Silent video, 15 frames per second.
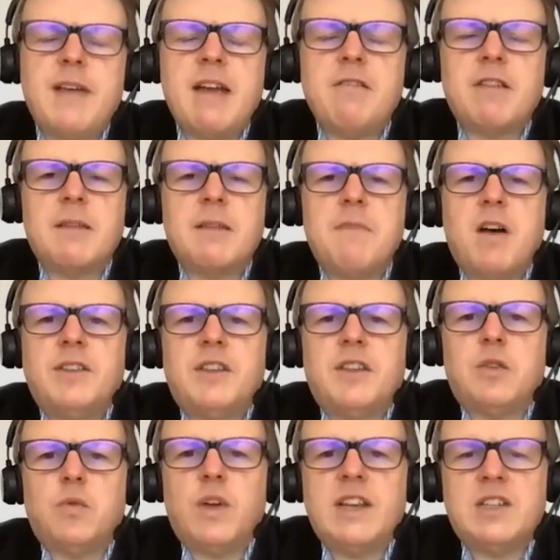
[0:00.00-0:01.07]
Bearing in mind
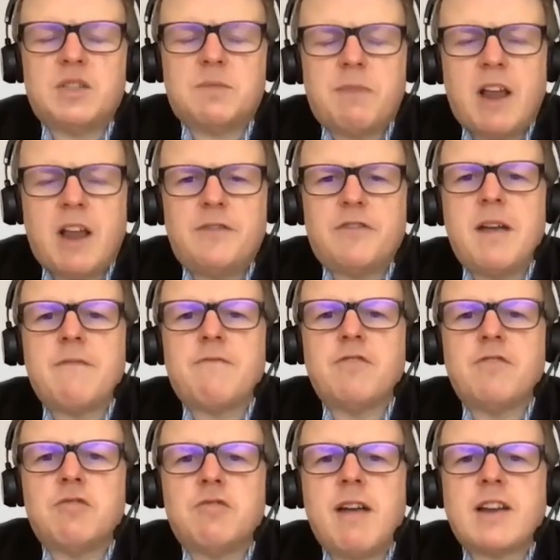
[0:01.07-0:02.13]
that the winds blow from
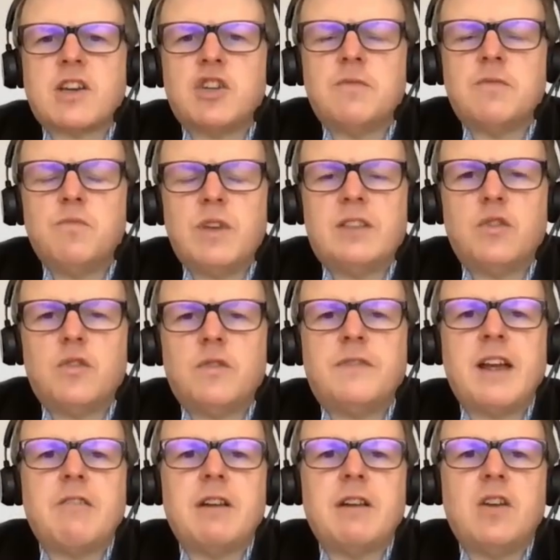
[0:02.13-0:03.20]
every direction, we thought
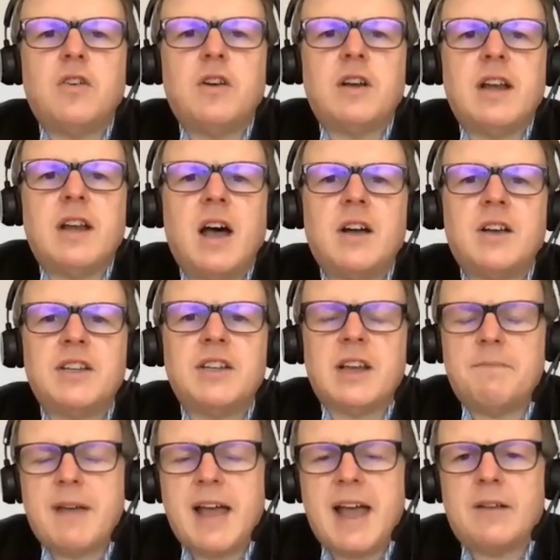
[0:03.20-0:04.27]
very long and hard
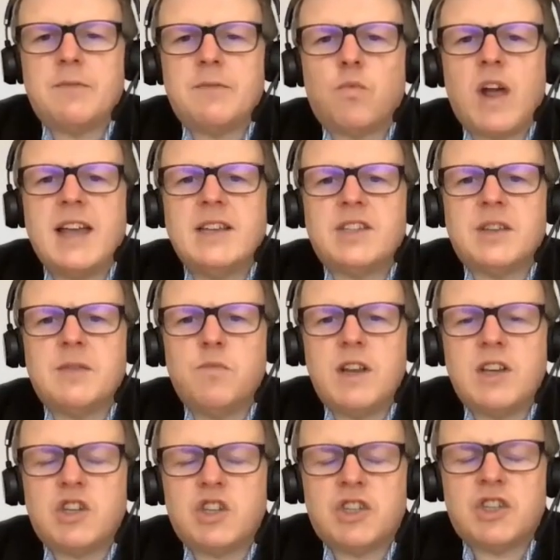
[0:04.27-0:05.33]
about ways in
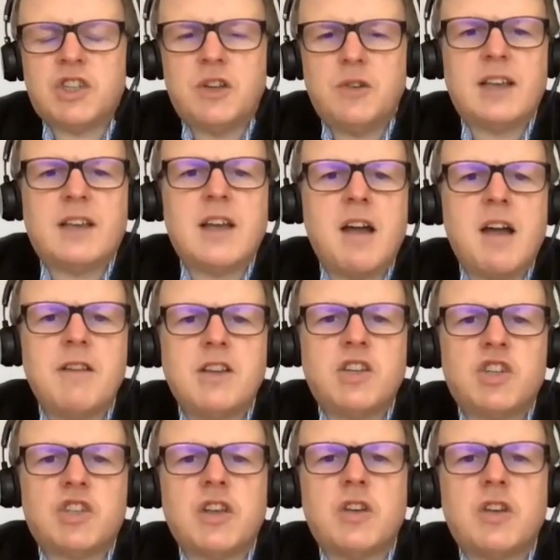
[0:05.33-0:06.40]
which to
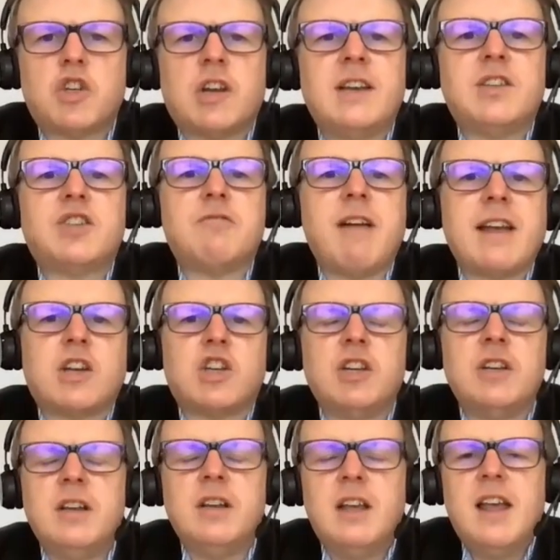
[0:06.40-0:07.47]
encourage social
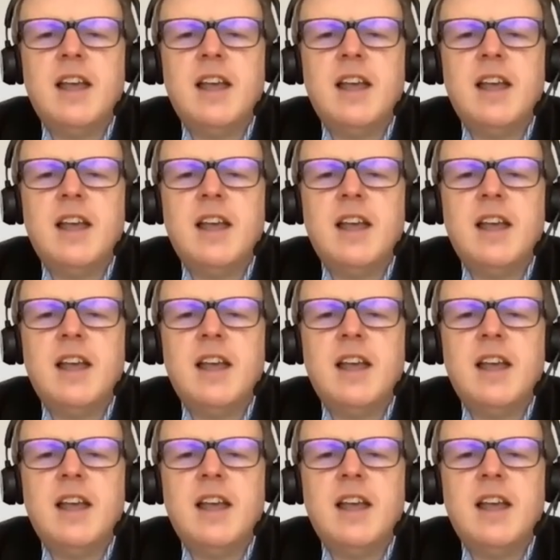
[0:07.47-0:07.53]
interaction.